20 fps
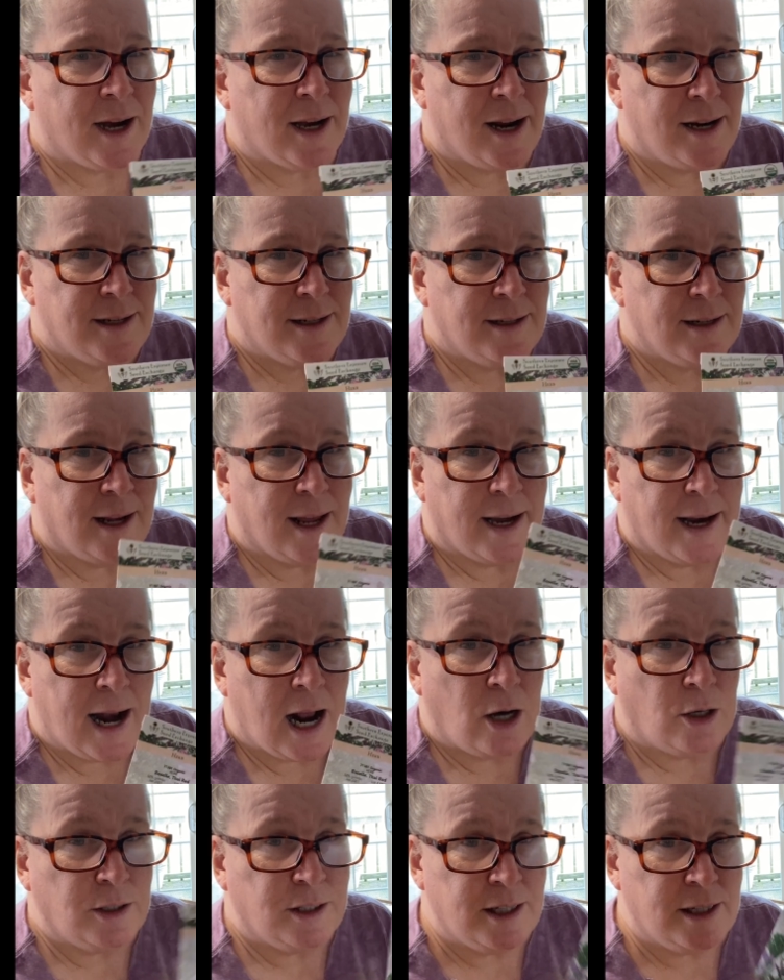and I didn't get
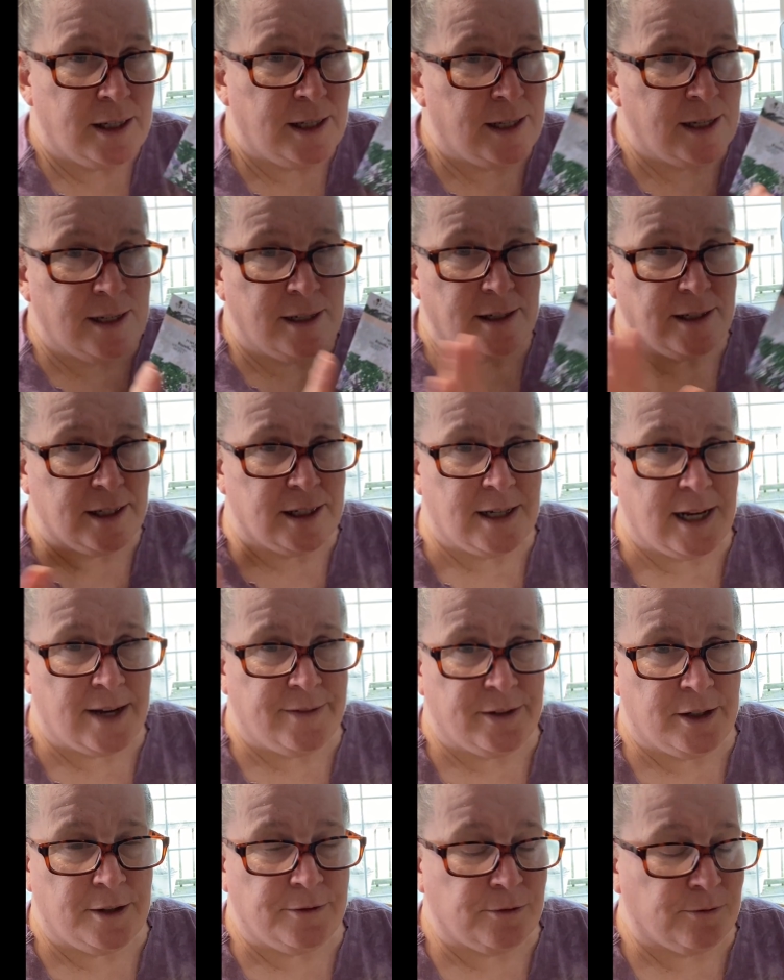out and it didn't
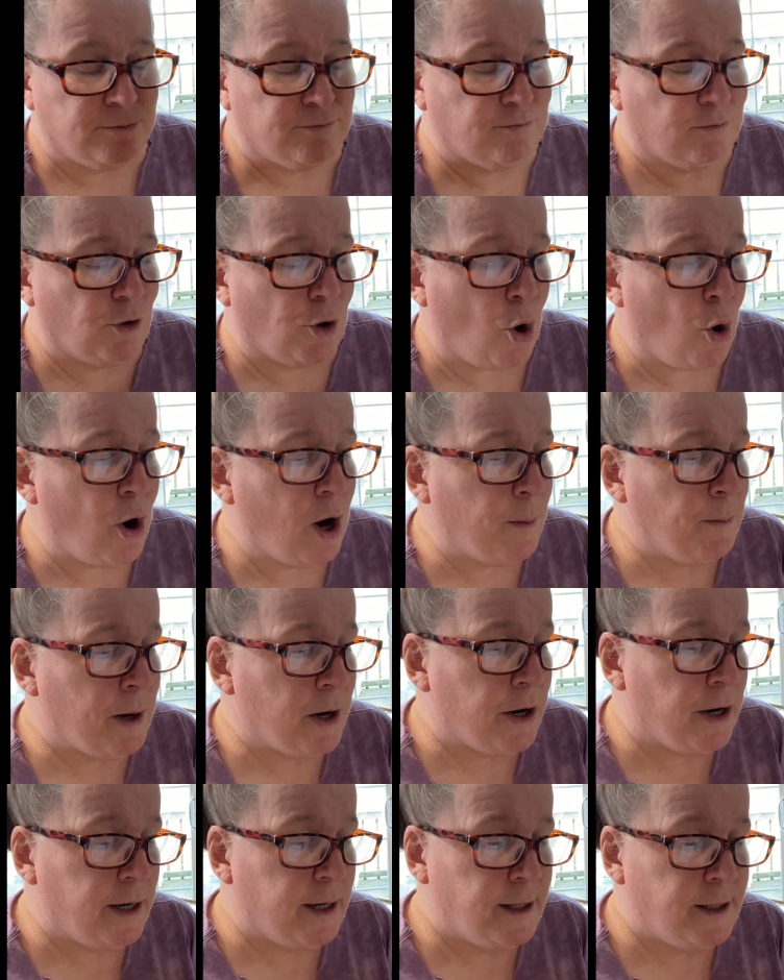have enough growing
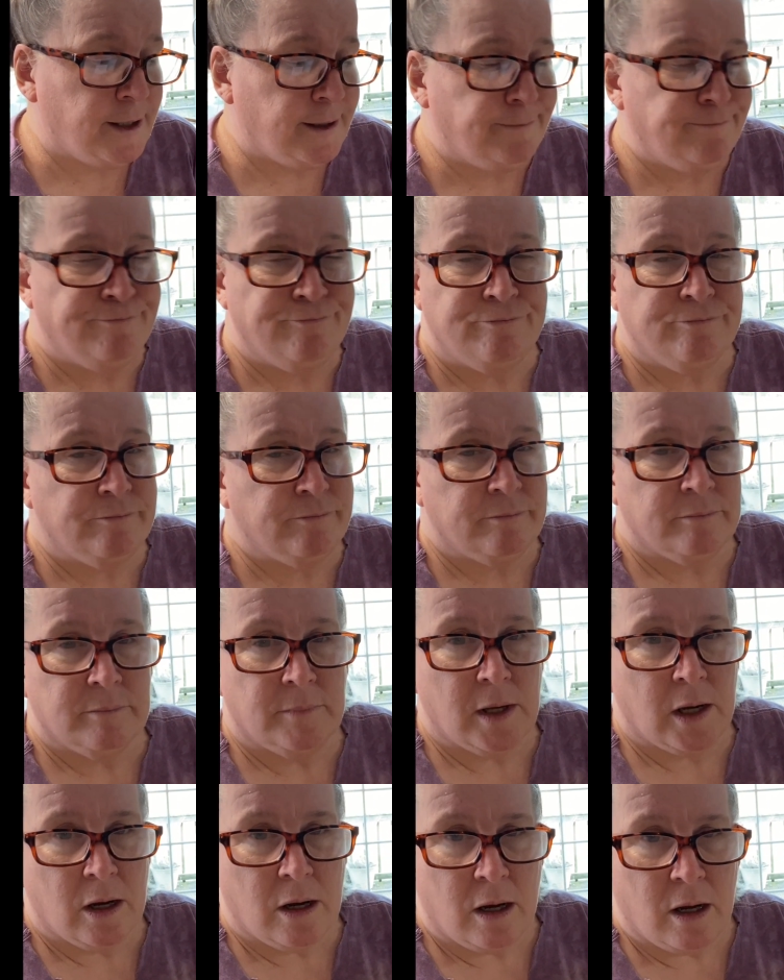period.
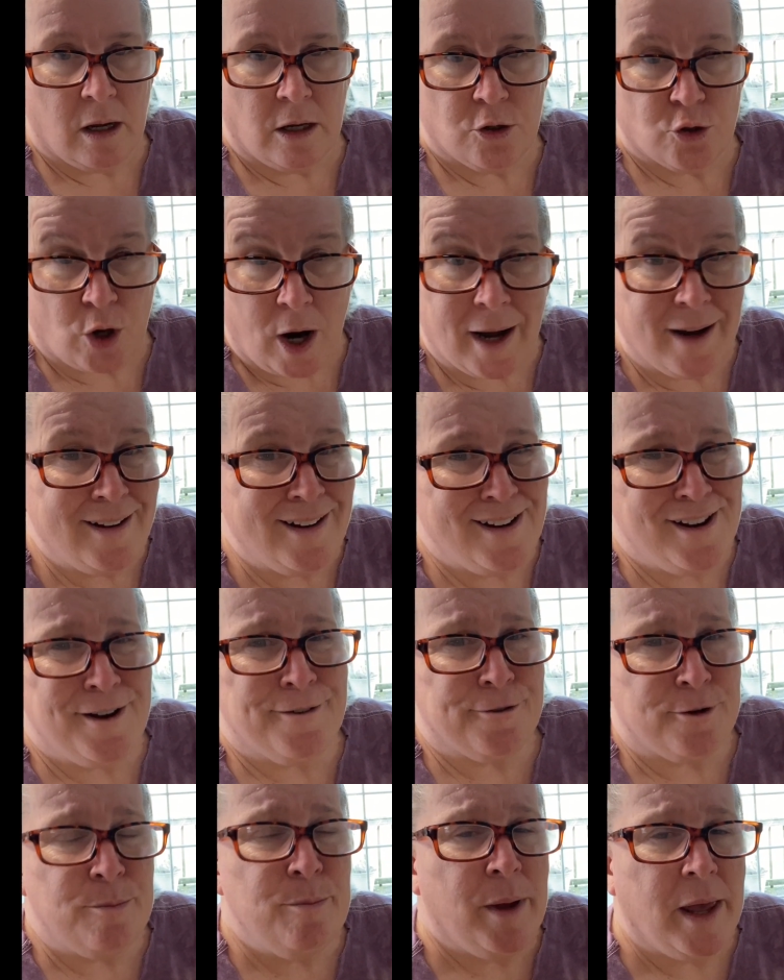Tried in a
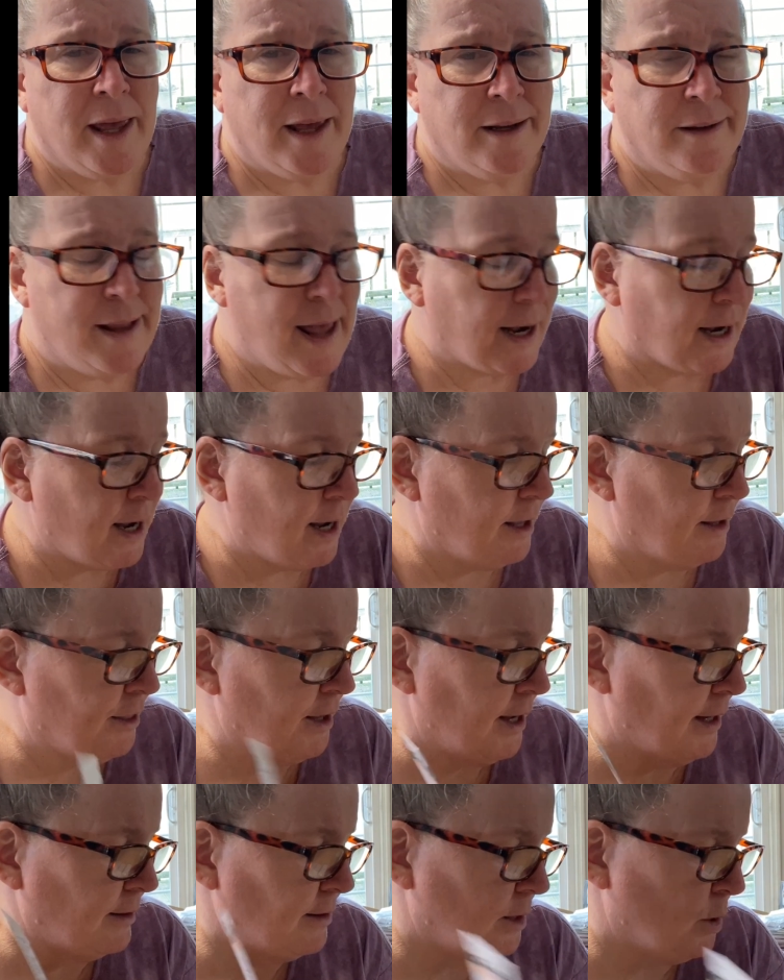different bed, that kind of
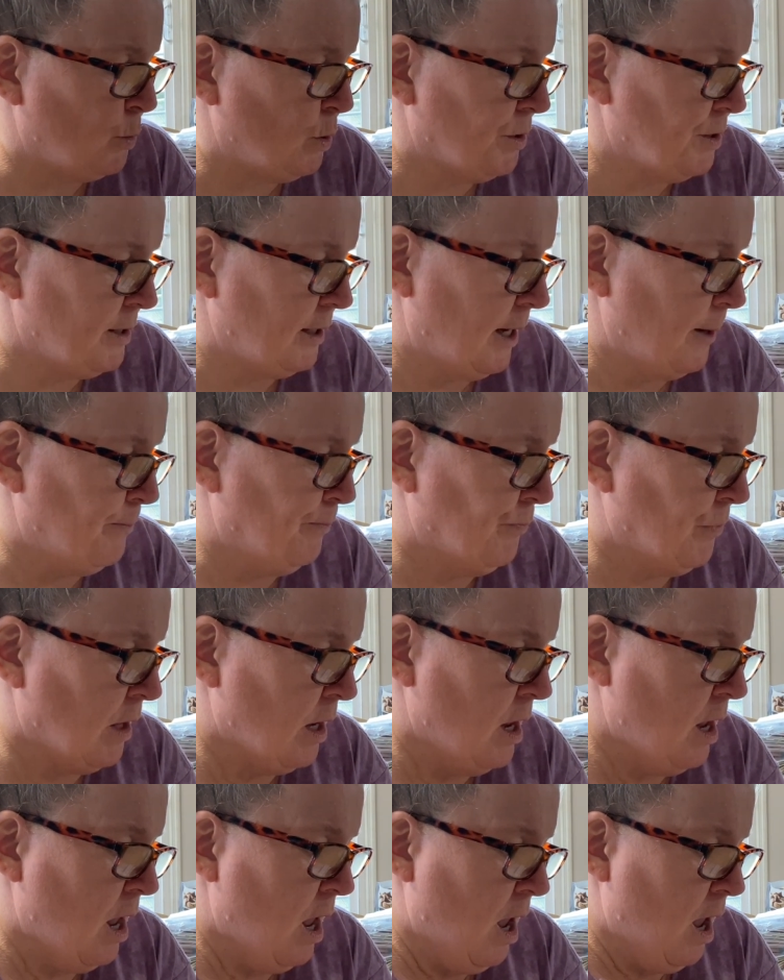thing. So we'll see.
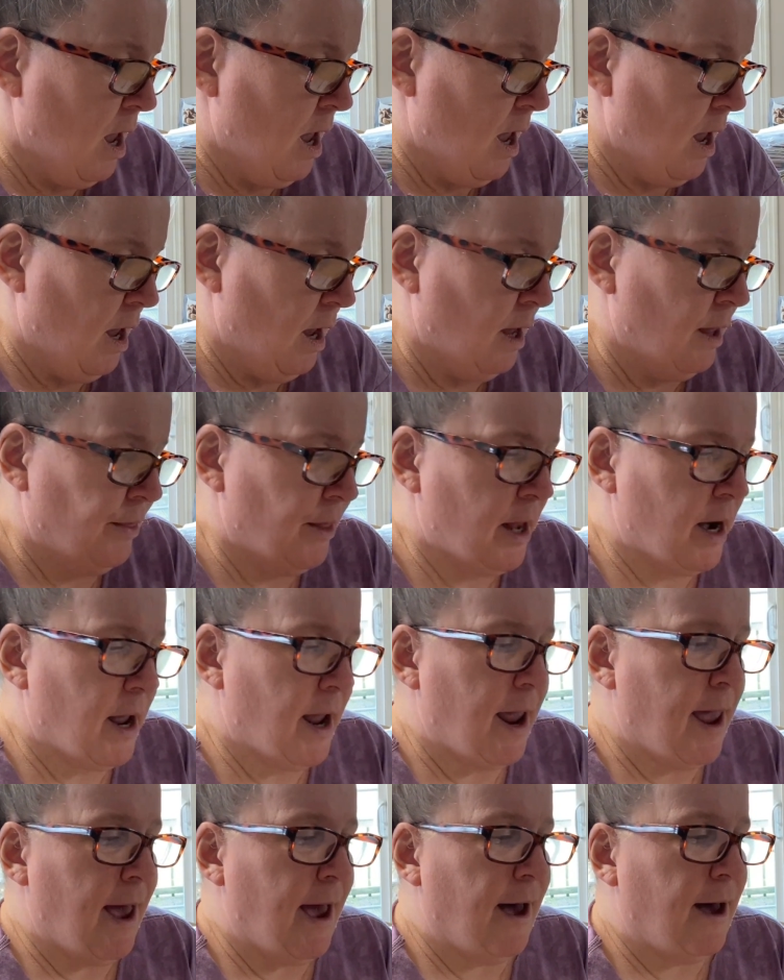And then
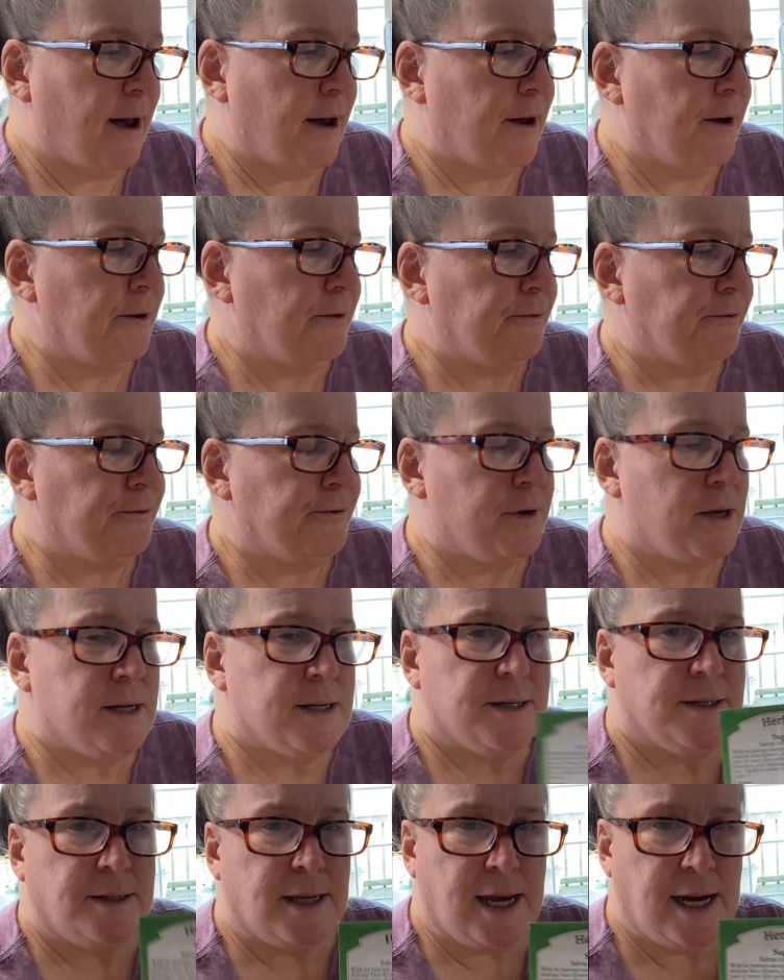I have
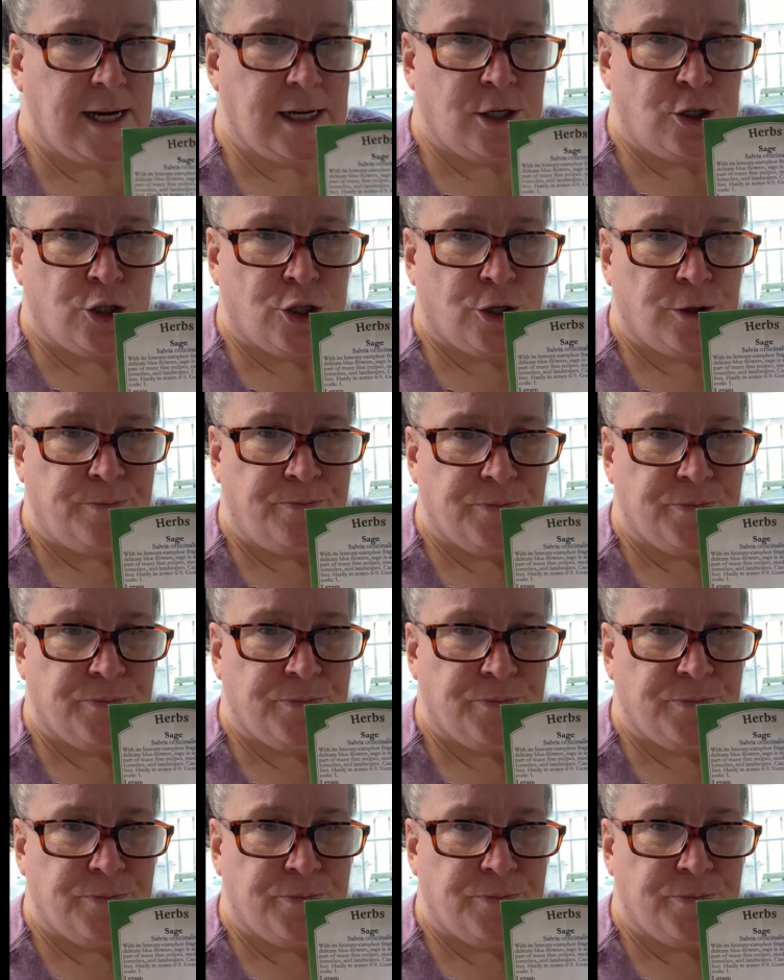sage.